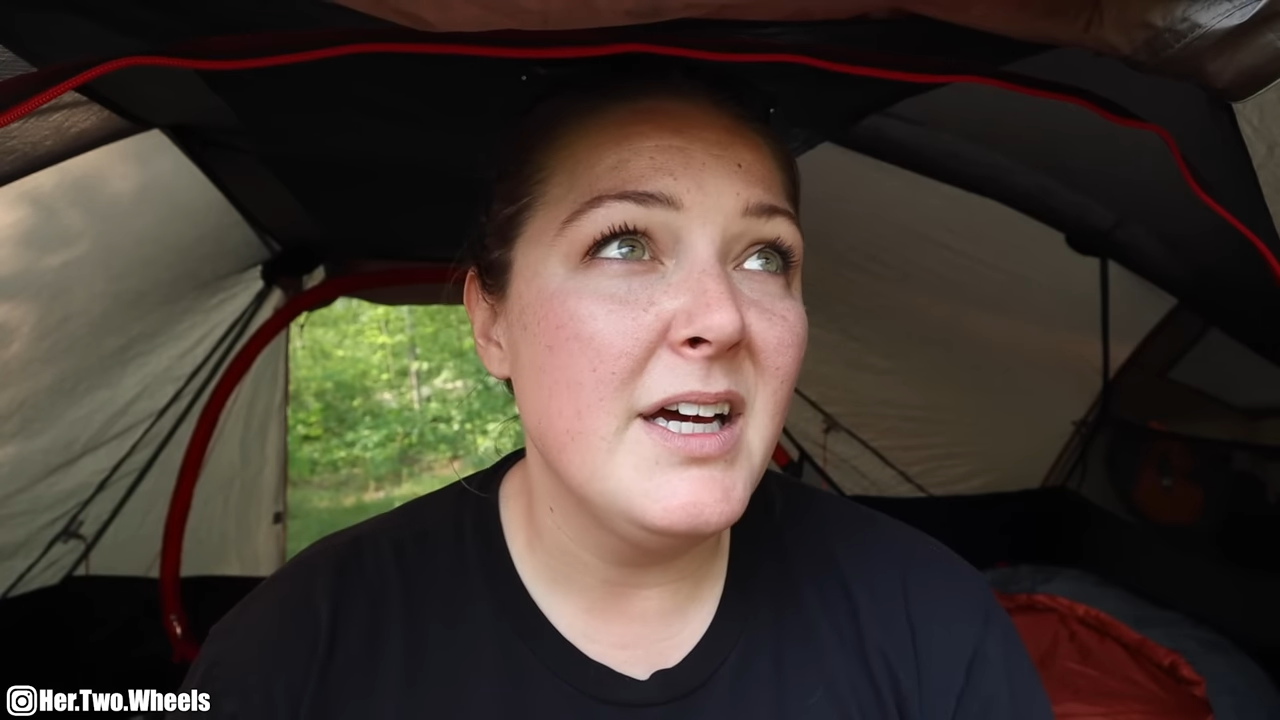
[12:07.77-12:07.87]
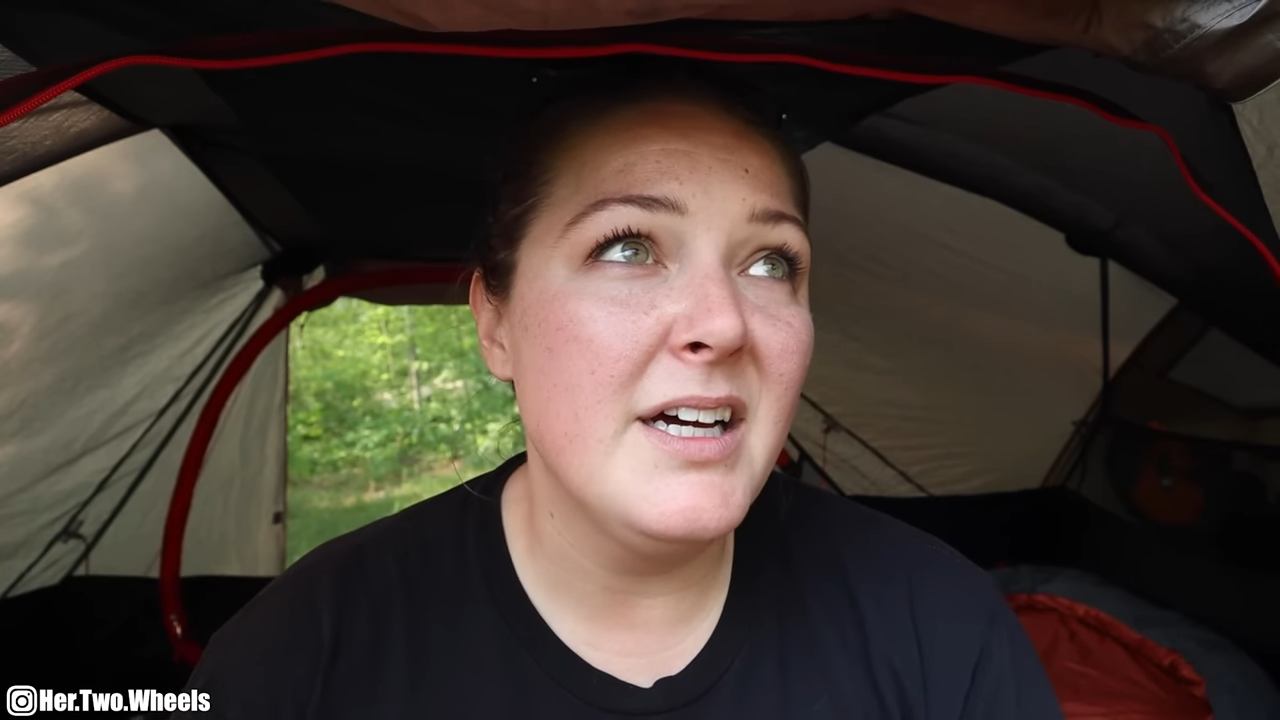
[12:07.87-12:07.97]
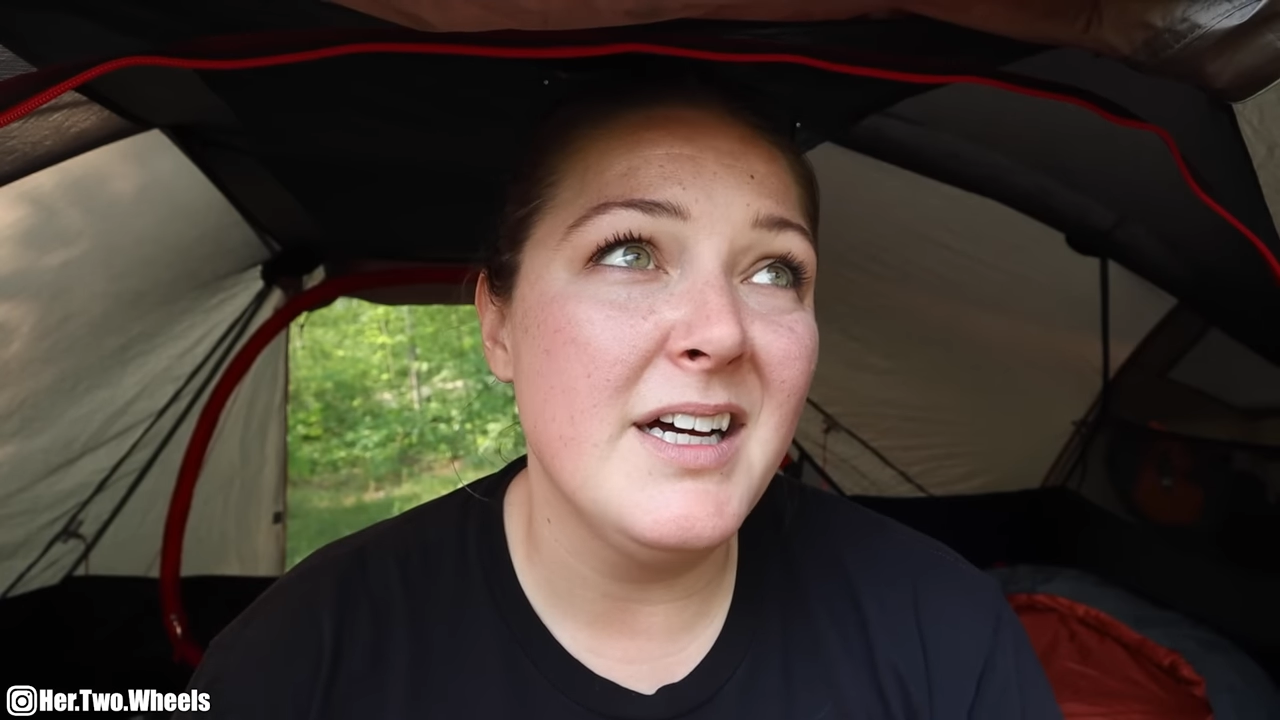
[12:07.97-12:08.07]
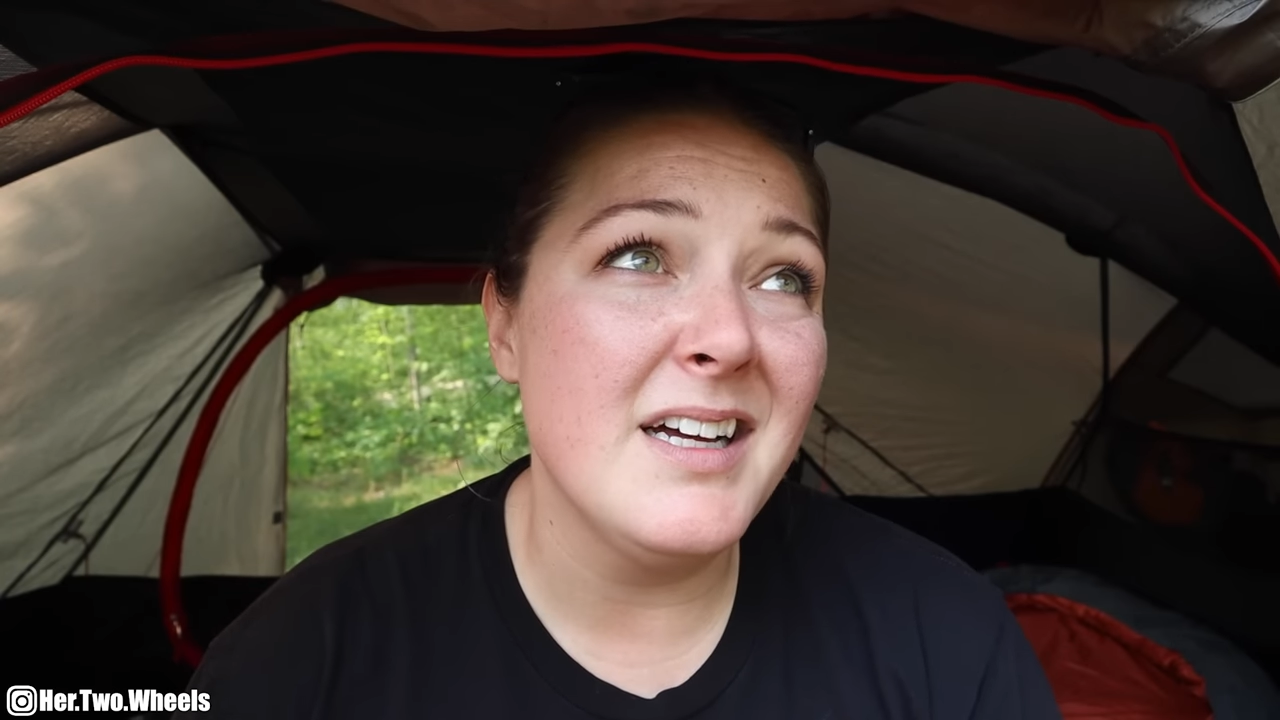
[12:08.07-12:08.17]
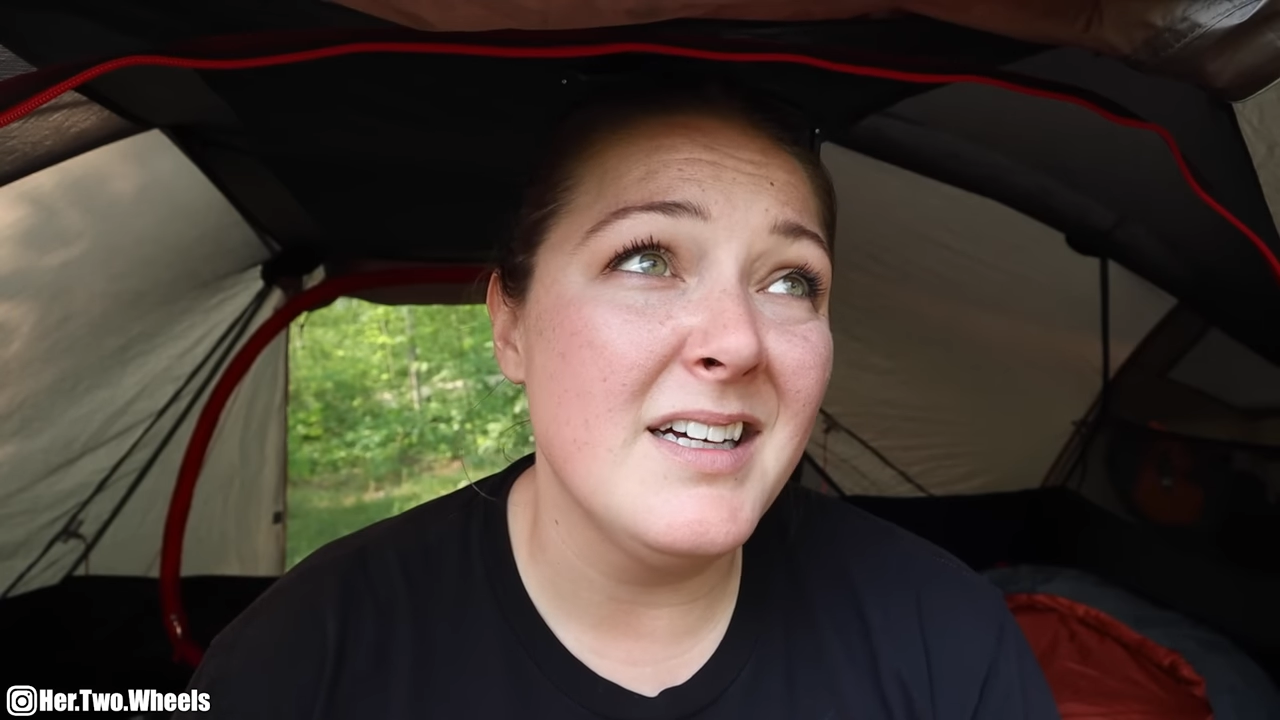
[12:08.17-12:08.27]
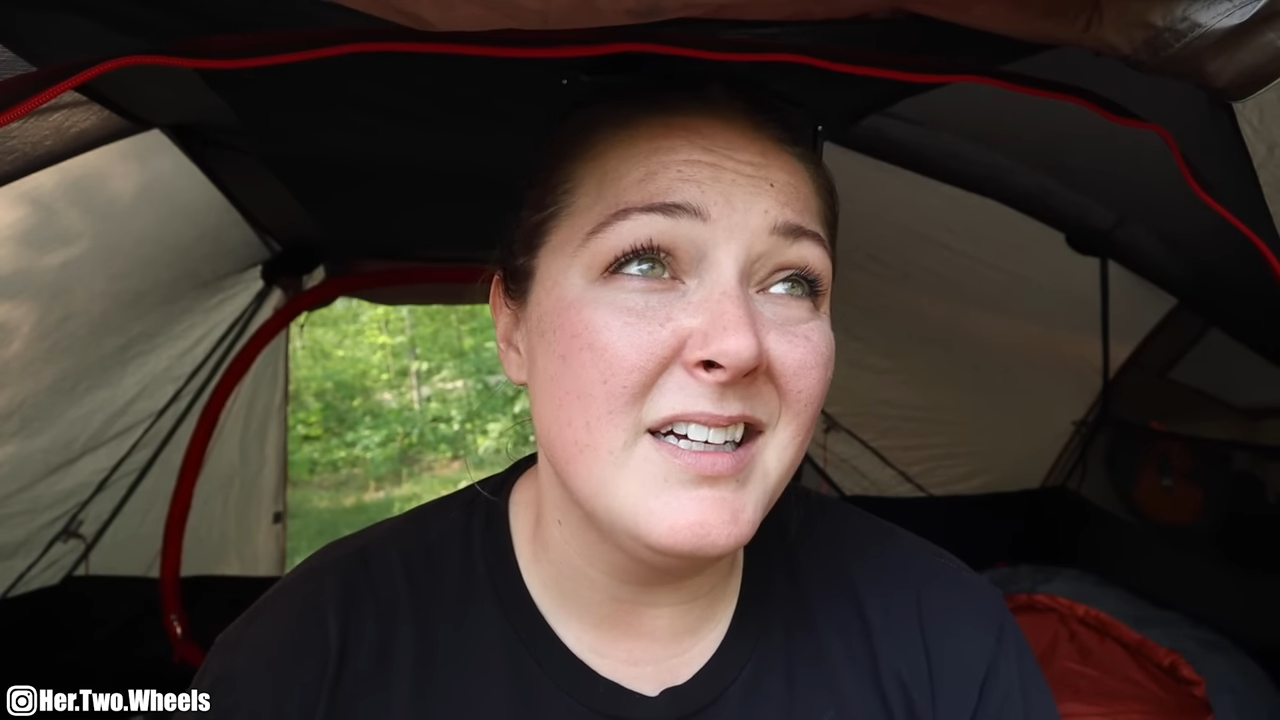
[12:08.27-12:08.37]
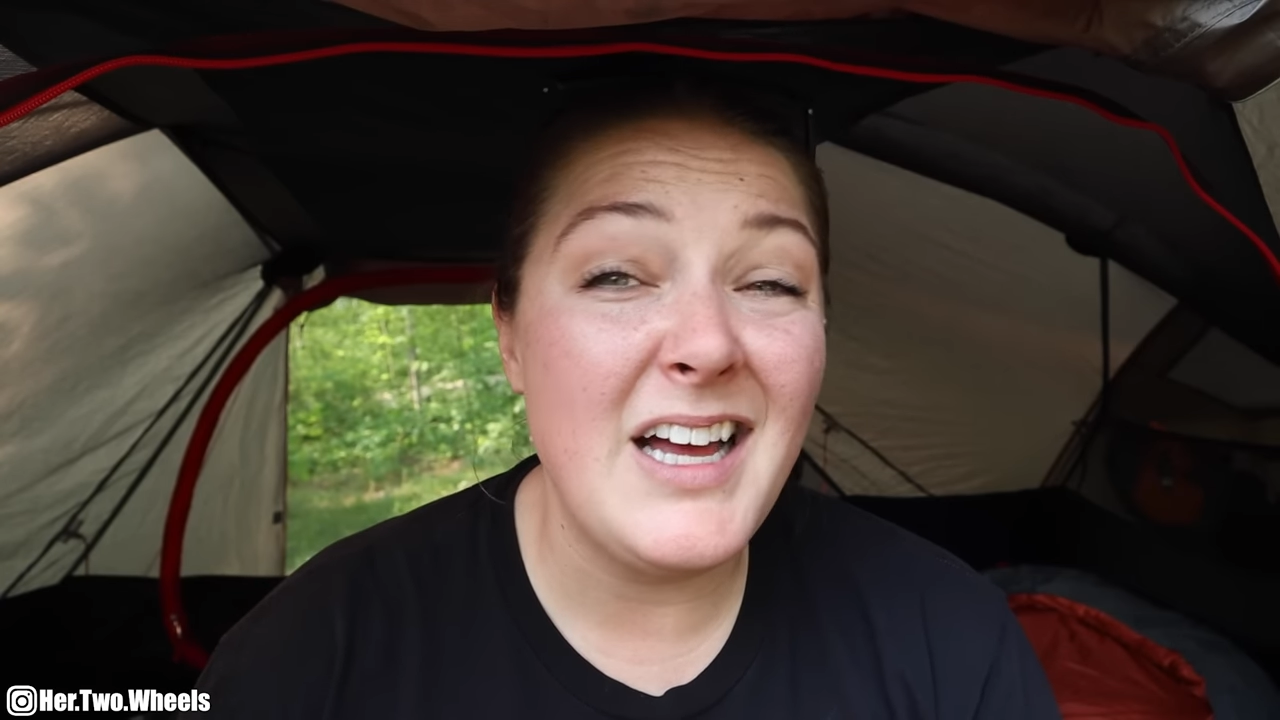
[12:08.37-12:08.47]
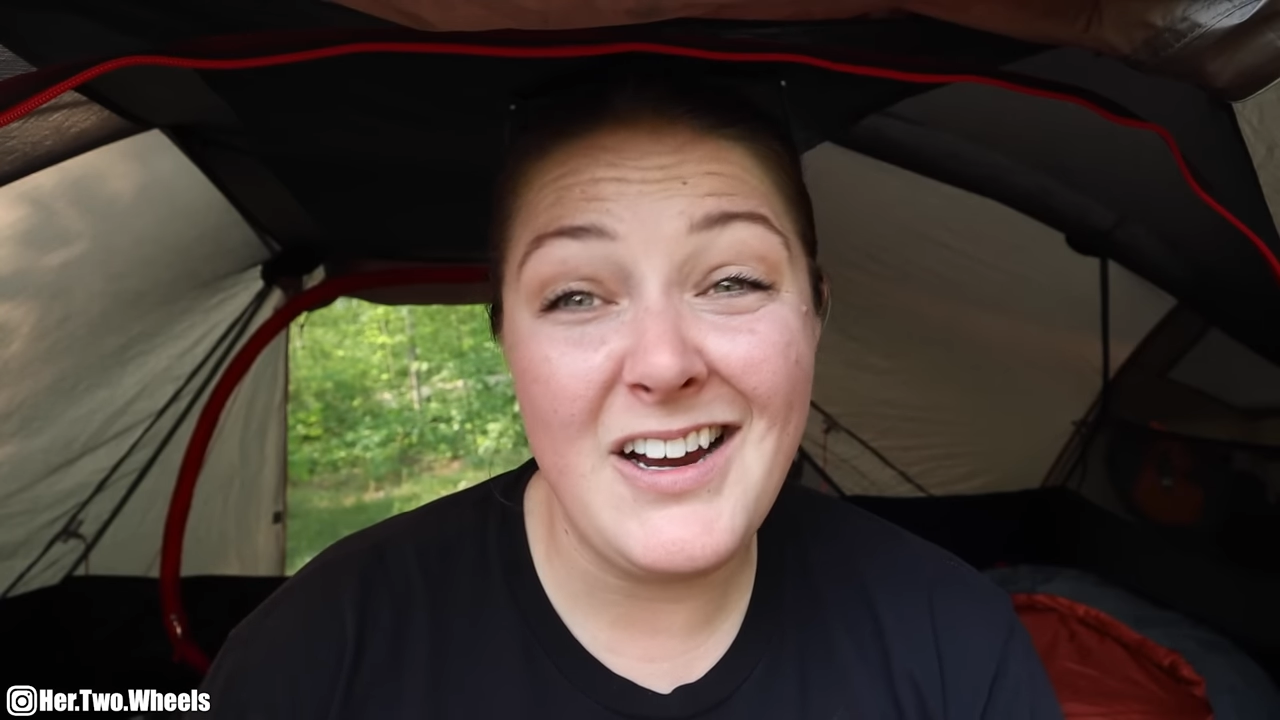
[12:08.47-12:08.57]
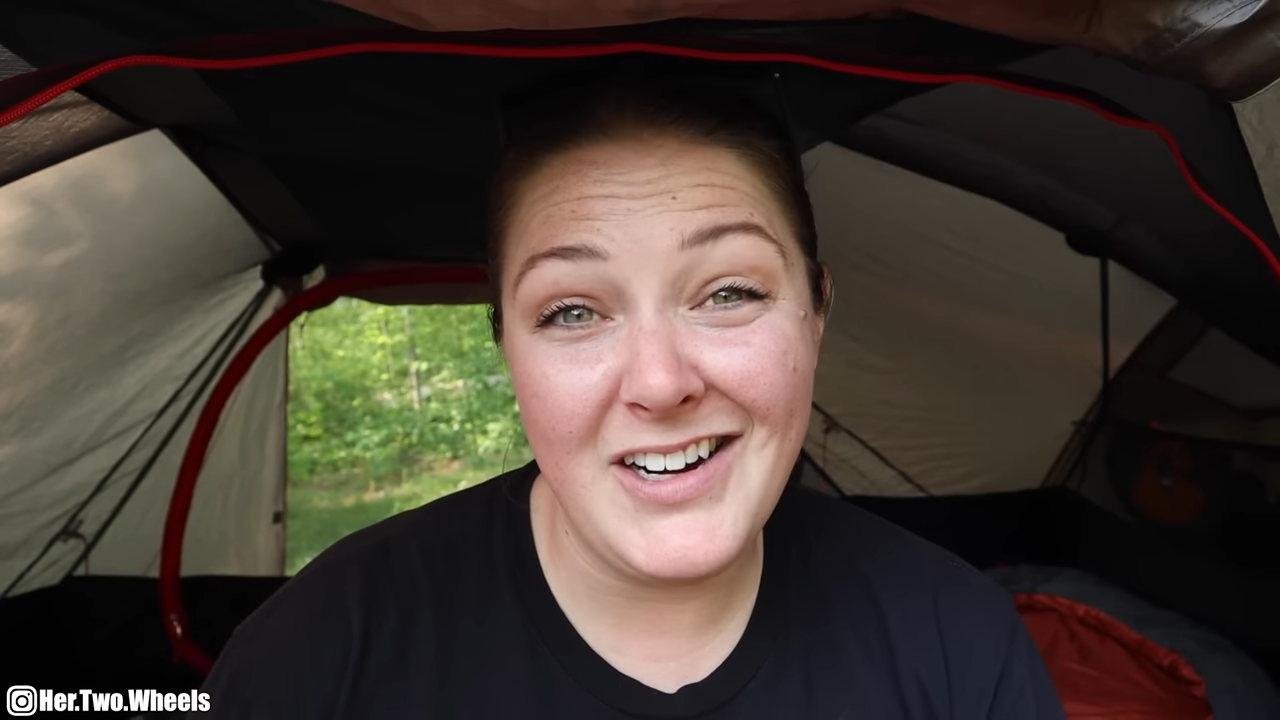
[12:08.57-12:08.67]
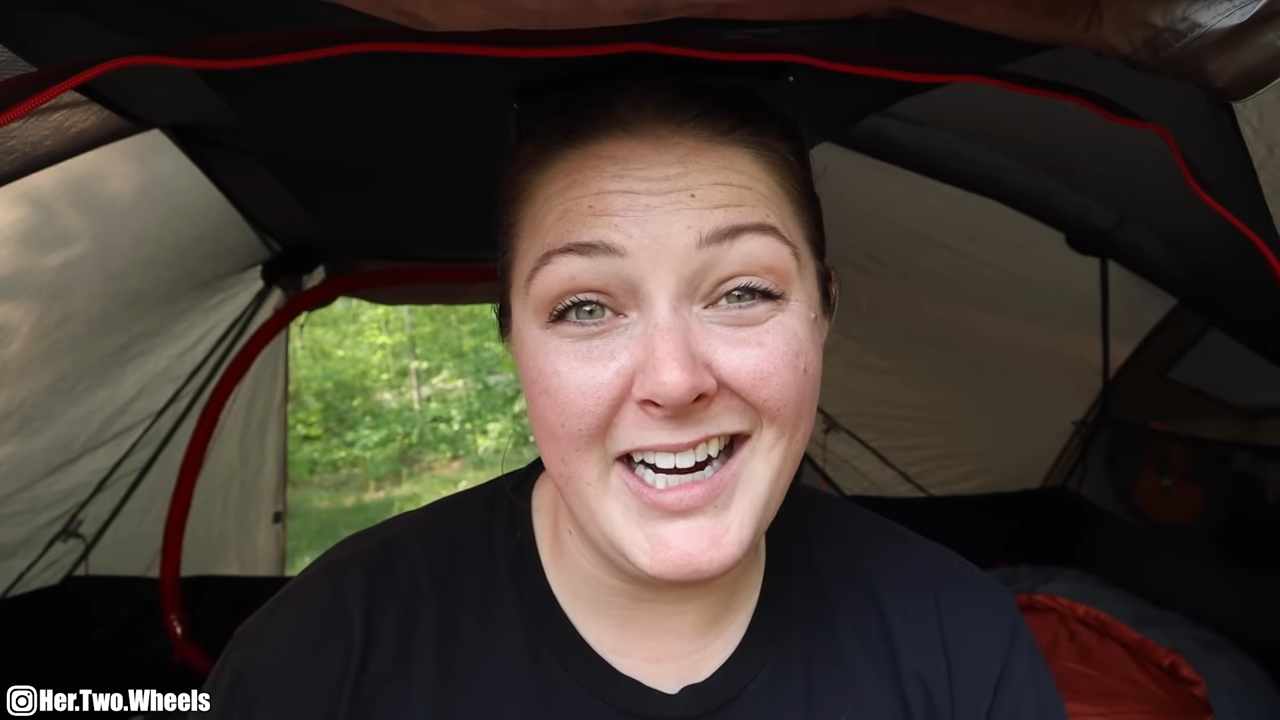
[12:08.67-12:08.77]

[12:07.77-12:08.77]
All